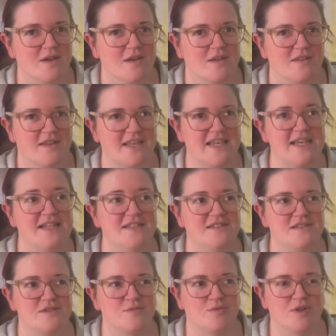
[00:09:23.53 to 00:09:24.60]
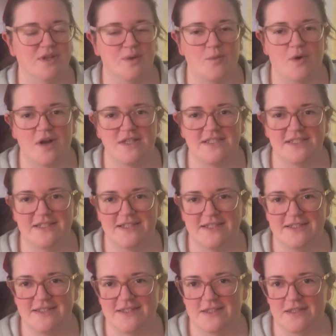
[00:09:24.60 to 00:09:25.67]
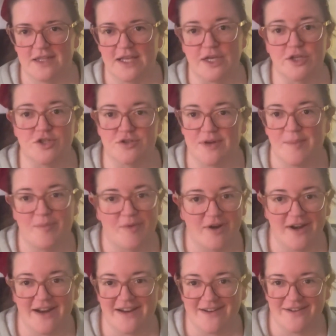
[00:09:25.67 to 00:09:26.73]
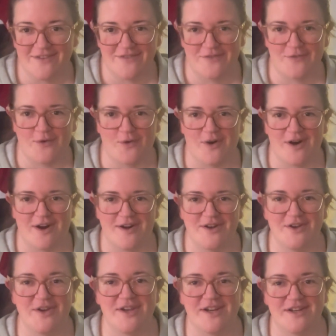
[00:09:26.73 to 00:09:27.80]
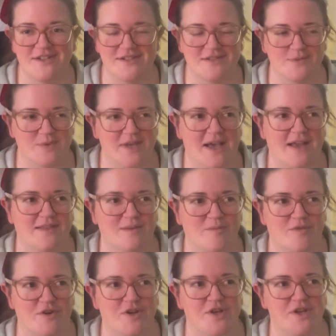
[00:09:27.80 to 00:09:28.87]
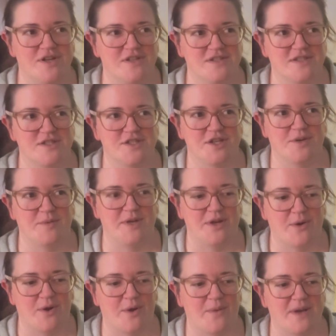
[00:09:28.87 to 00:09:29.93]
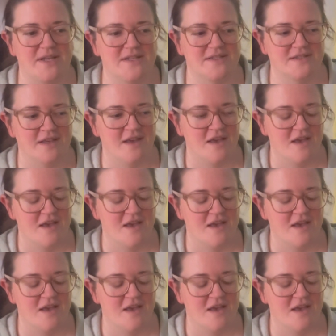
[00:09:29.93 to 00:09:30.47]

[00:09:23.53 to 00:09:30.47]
The kids really wanted like a shrimp ring for New Year's. We had them for New Year's this year. We don't always.